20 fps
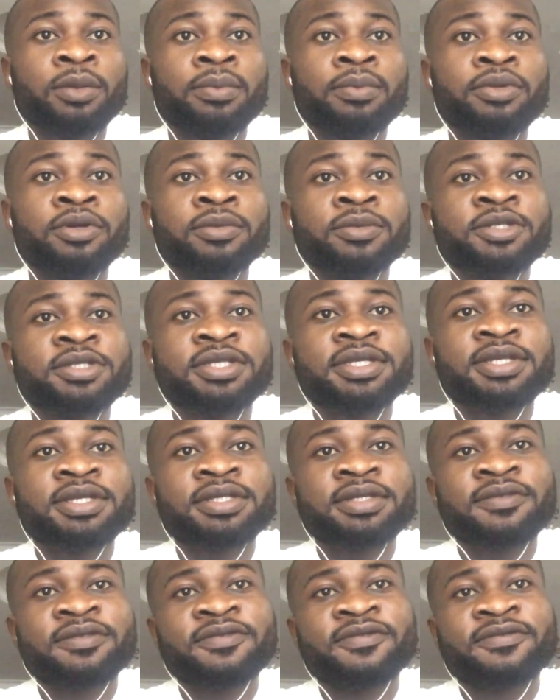
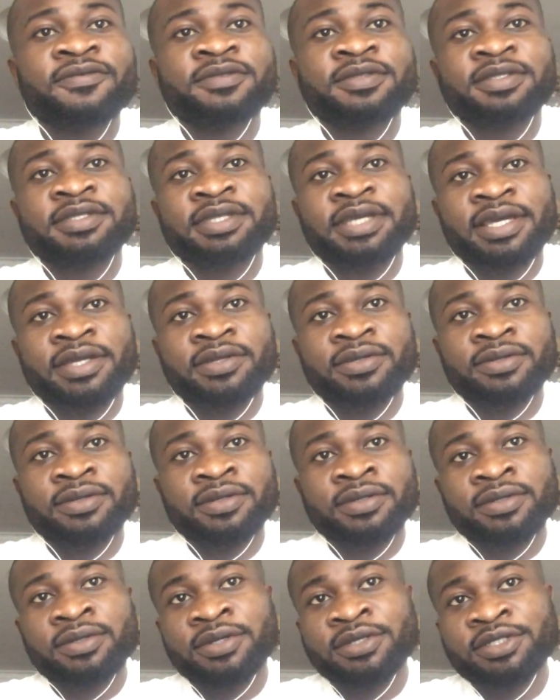Promoting
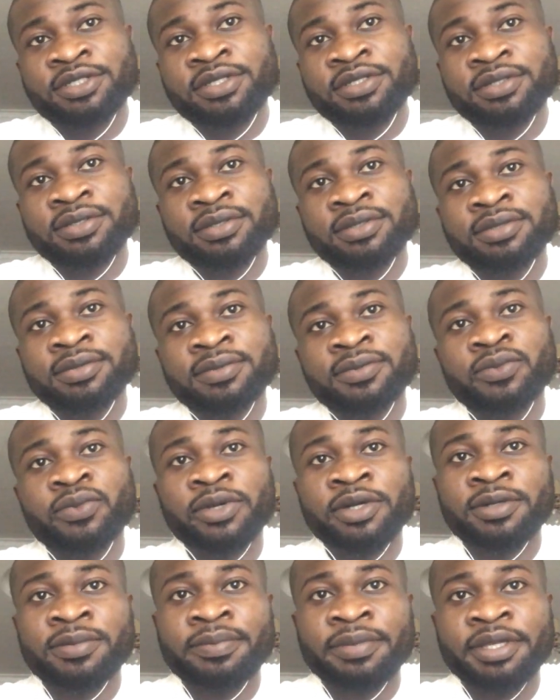psychological
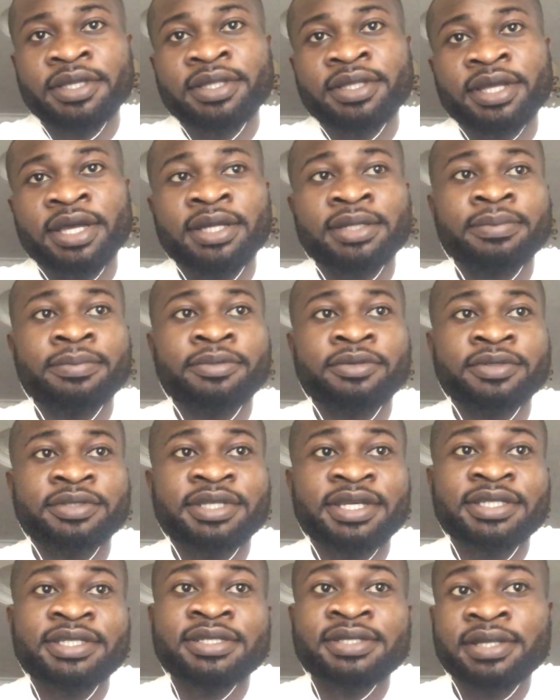well-being and
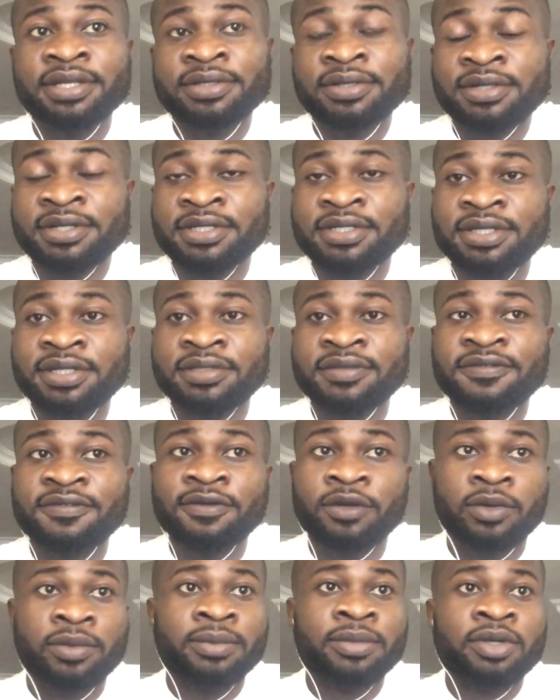protecting the adolescent
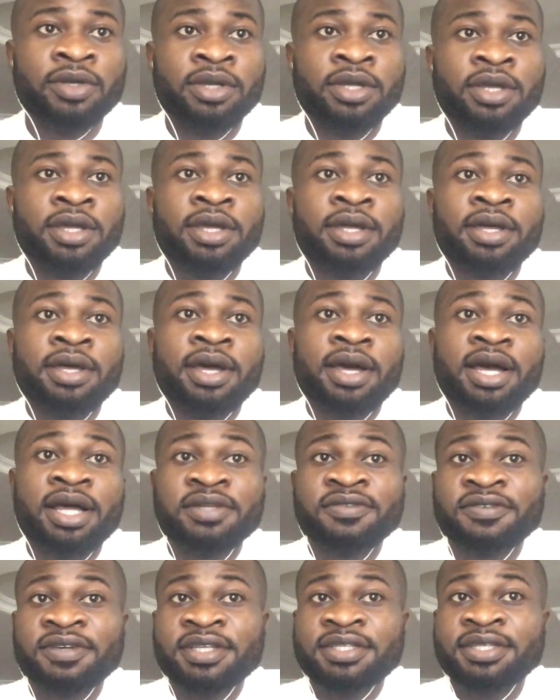from
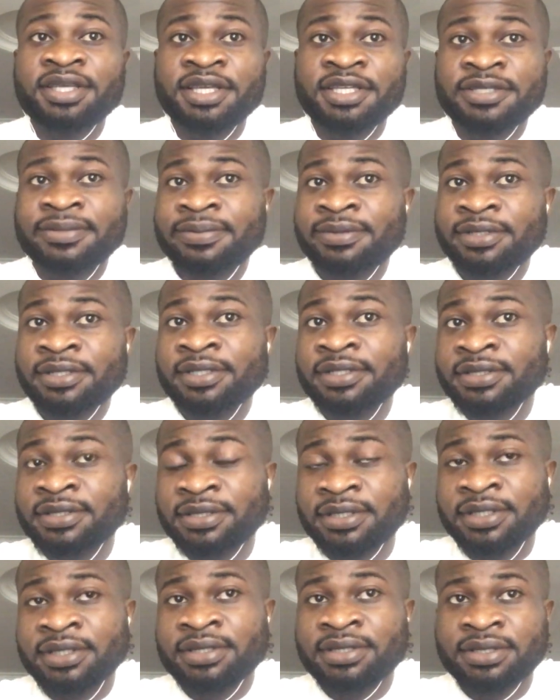adverse
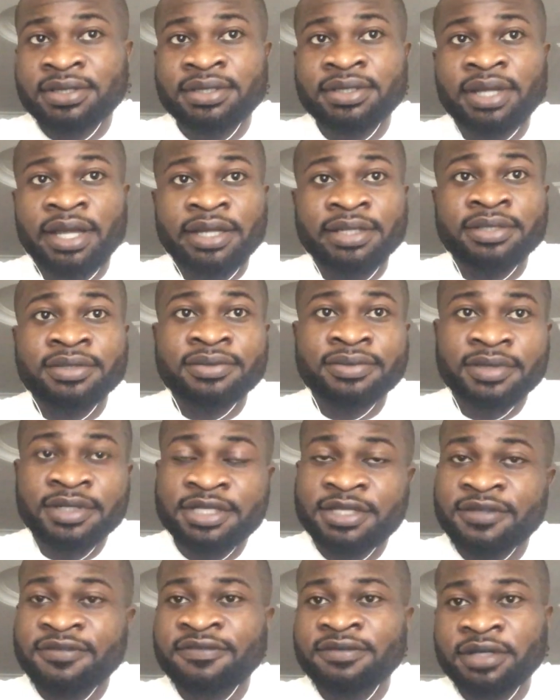experiences and
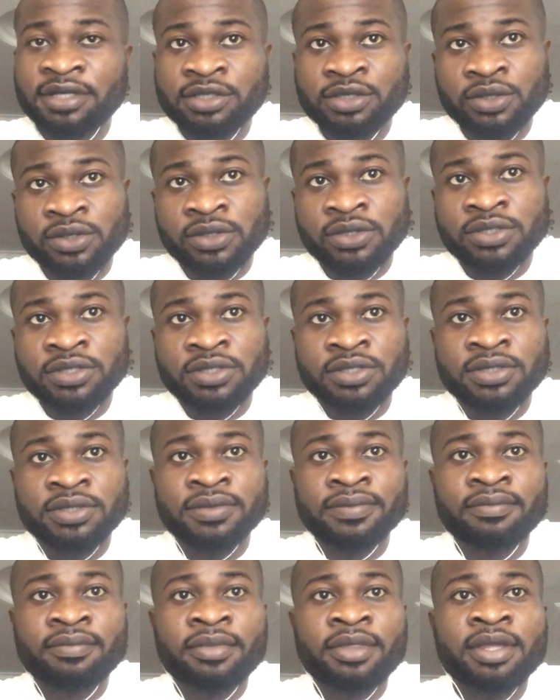risk factors
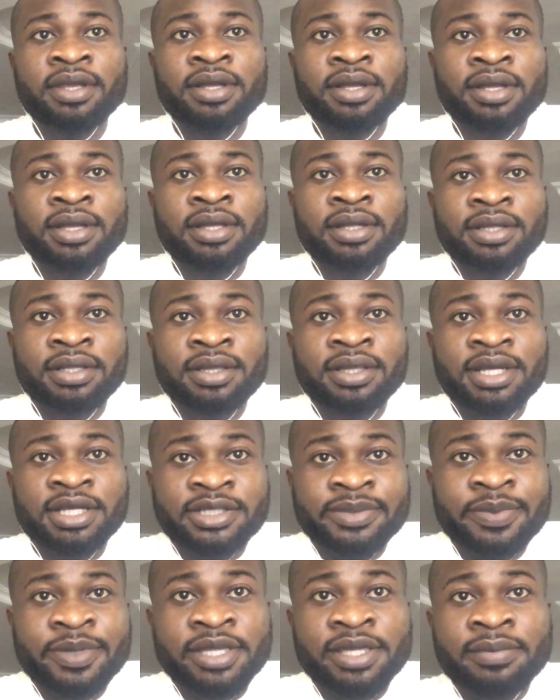
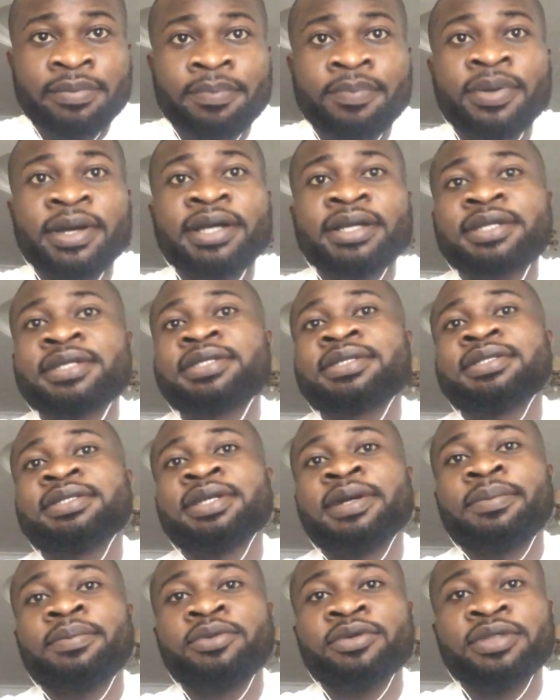that may impact
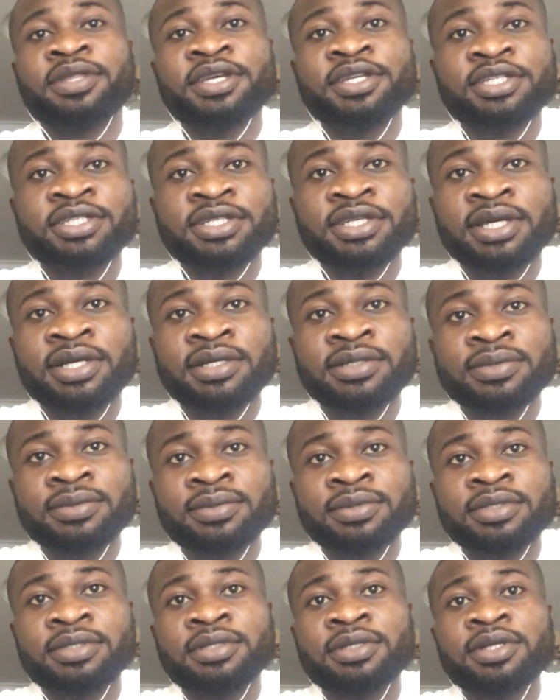their potential
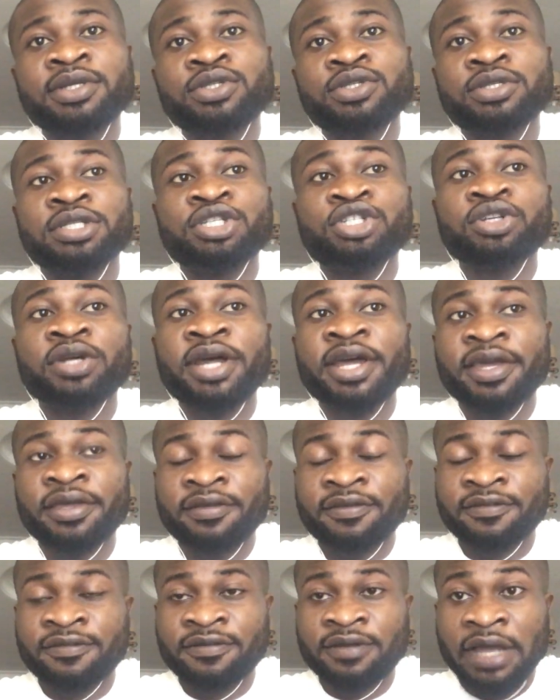to
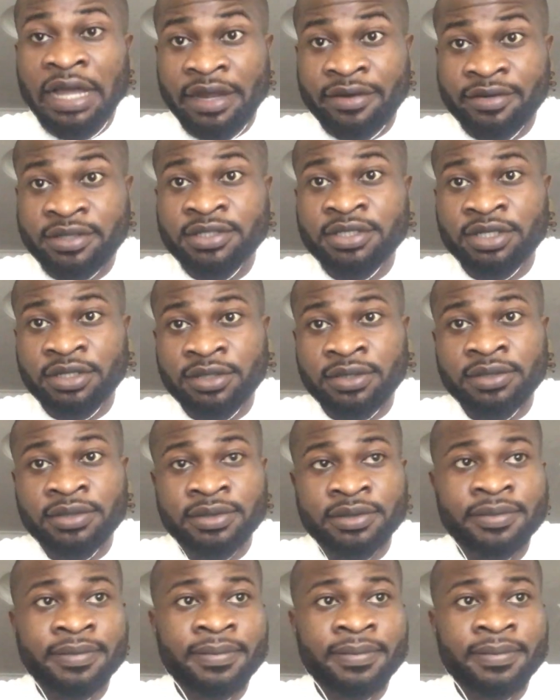thrive are critical.